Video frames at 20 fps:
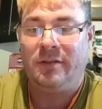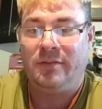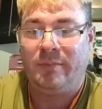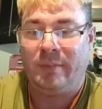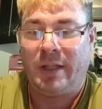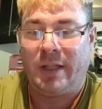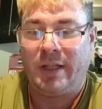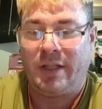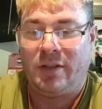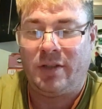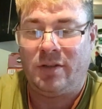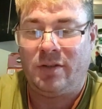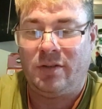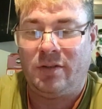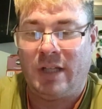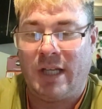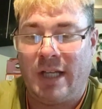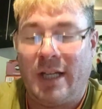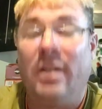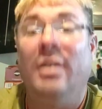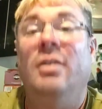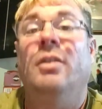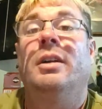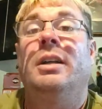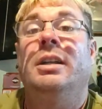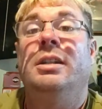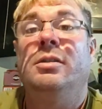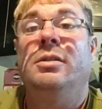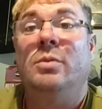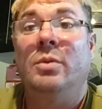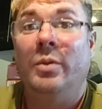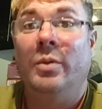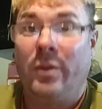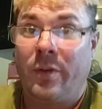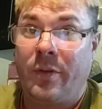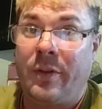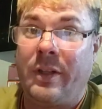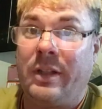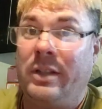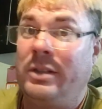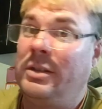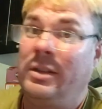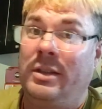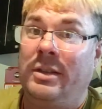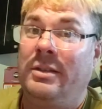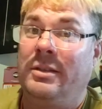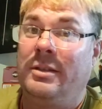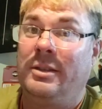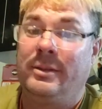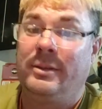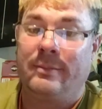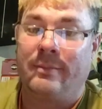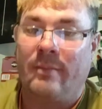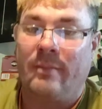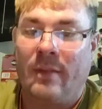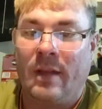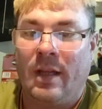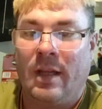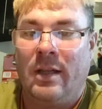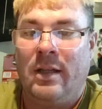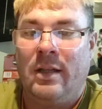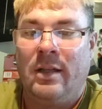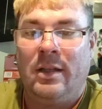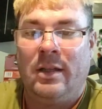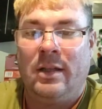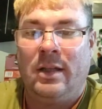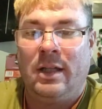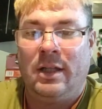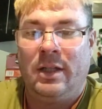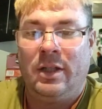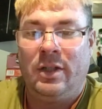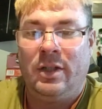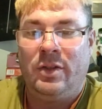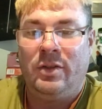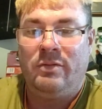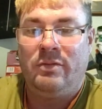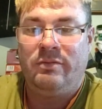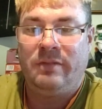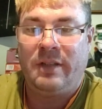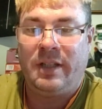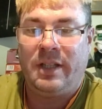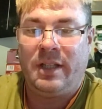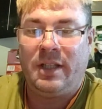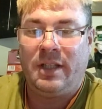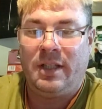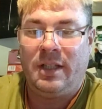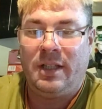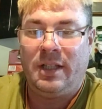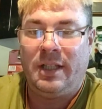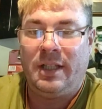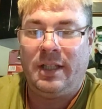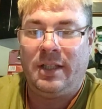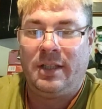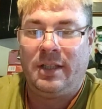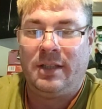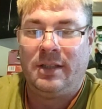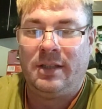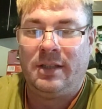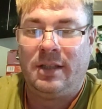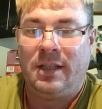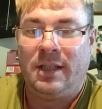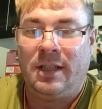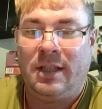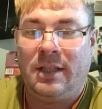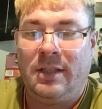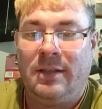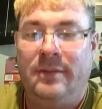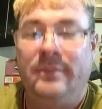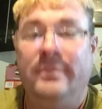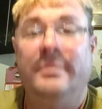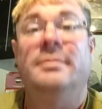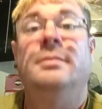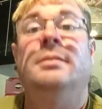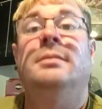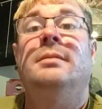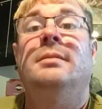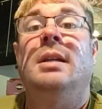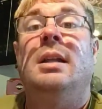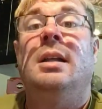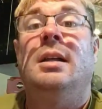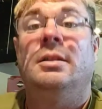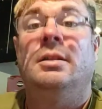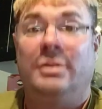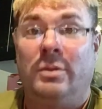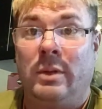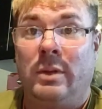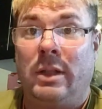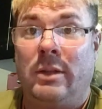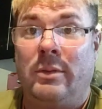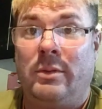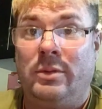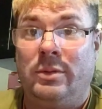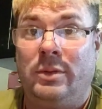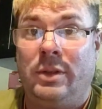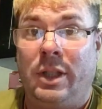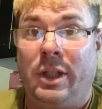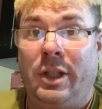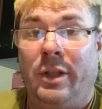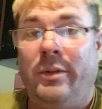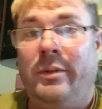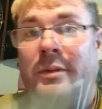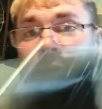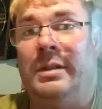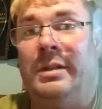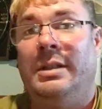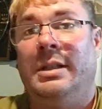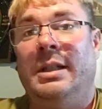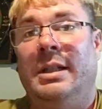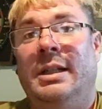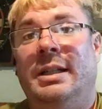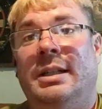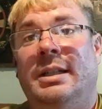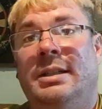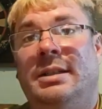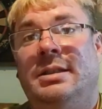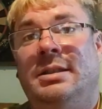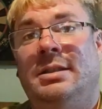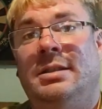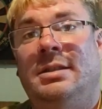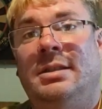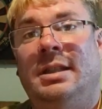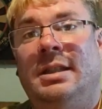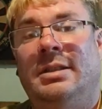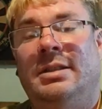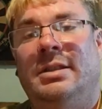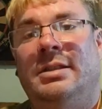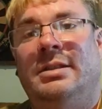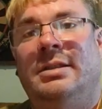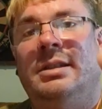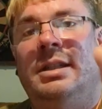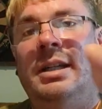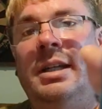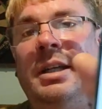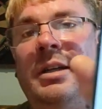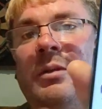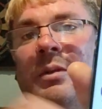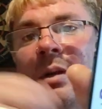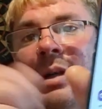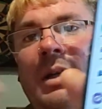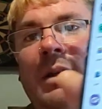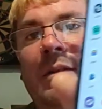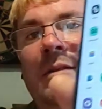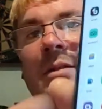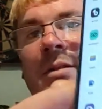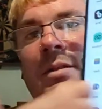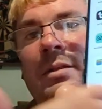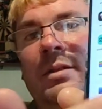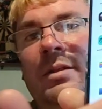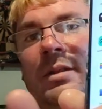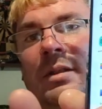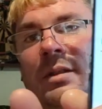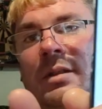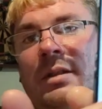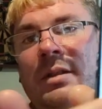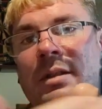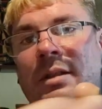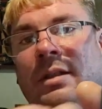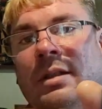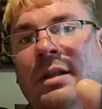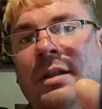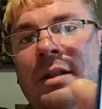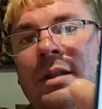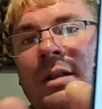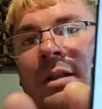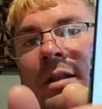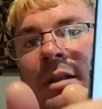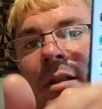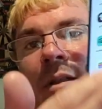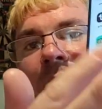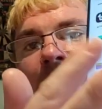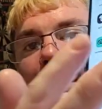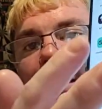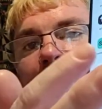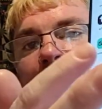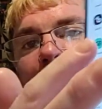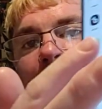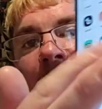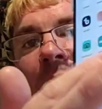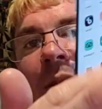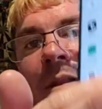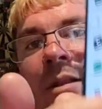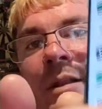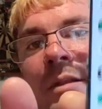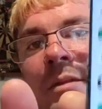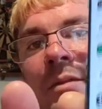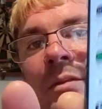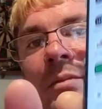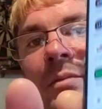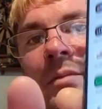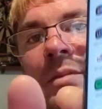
of making sure that I can log into all the things that I use regularly. So what I will do is, as you can see, here we go, look. There's your,